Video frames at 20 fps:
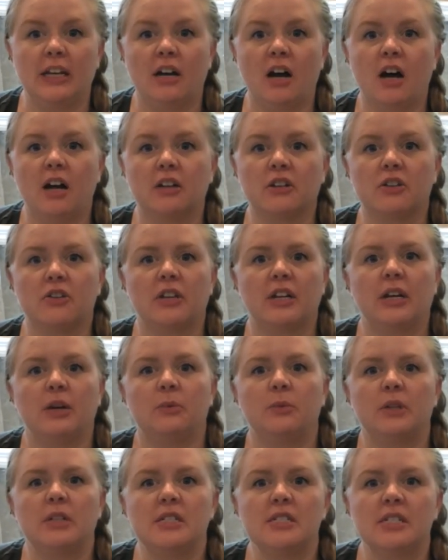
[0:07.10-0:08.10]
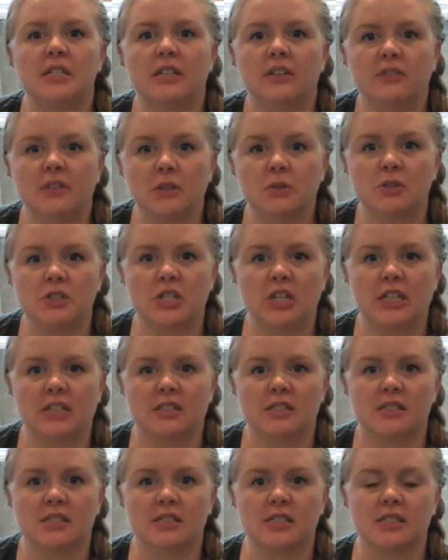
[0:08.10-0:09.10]
collar that I wanted to give you a
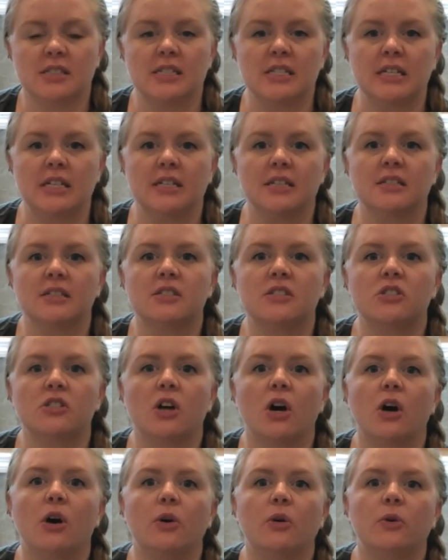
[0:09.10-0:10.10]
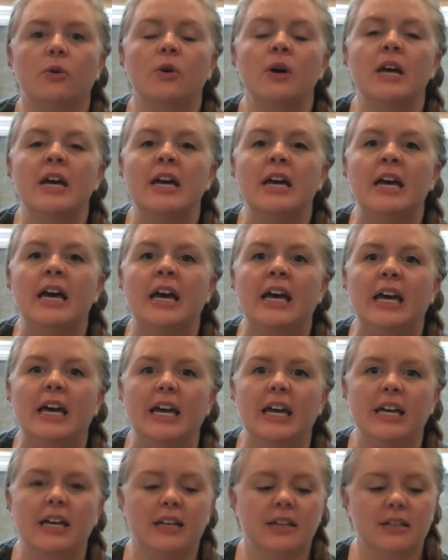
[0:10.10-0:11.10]
chance to see. So
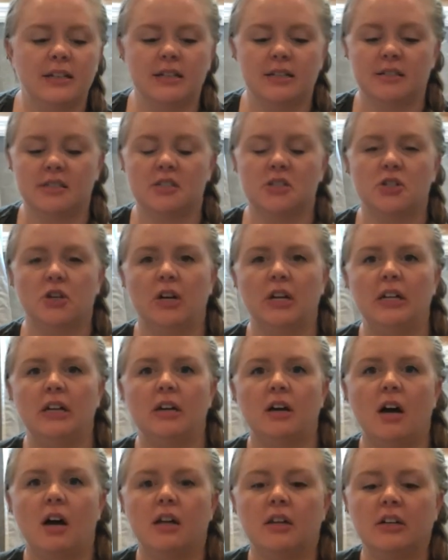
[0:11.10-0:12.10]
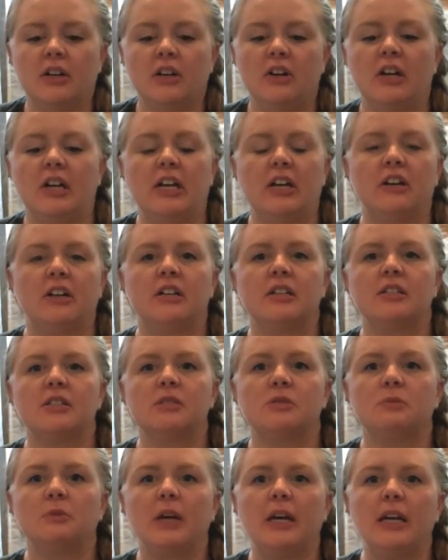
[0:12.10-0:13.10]
it is a training collar. Here it
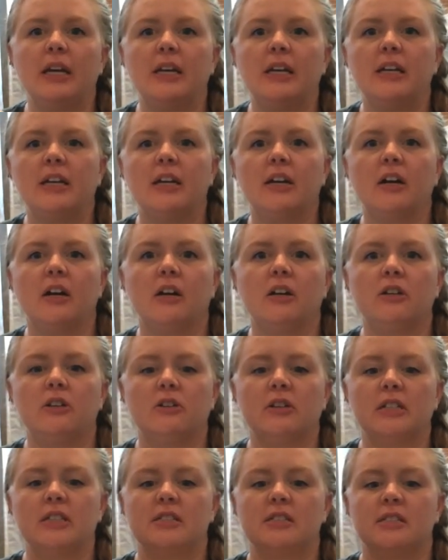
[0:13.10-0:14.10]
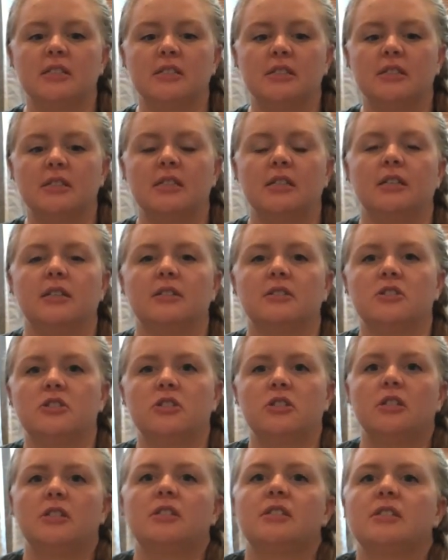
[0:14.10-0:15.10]
is right here. You guys can see it's
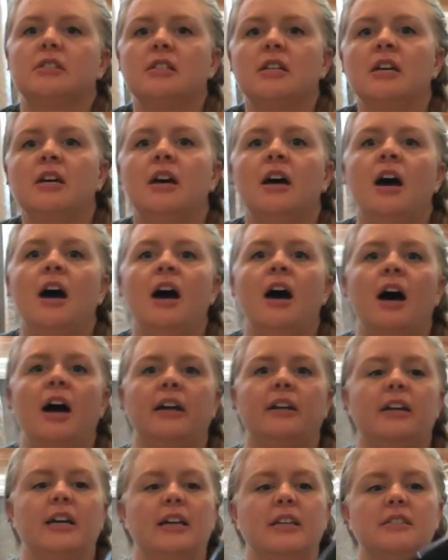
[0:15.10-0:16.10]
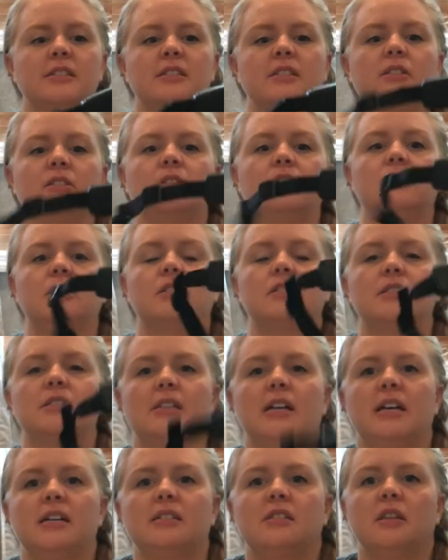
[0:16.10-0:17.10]
just a nice little
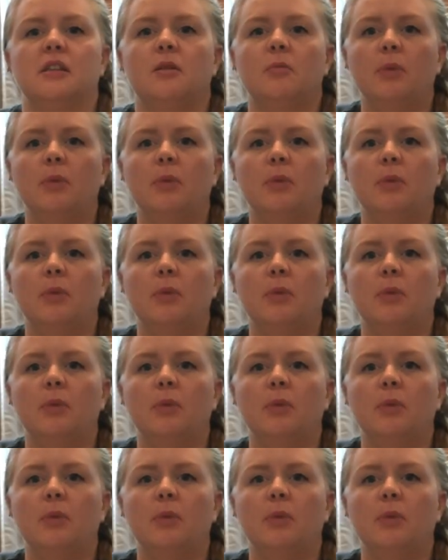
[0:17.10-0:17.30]
size on the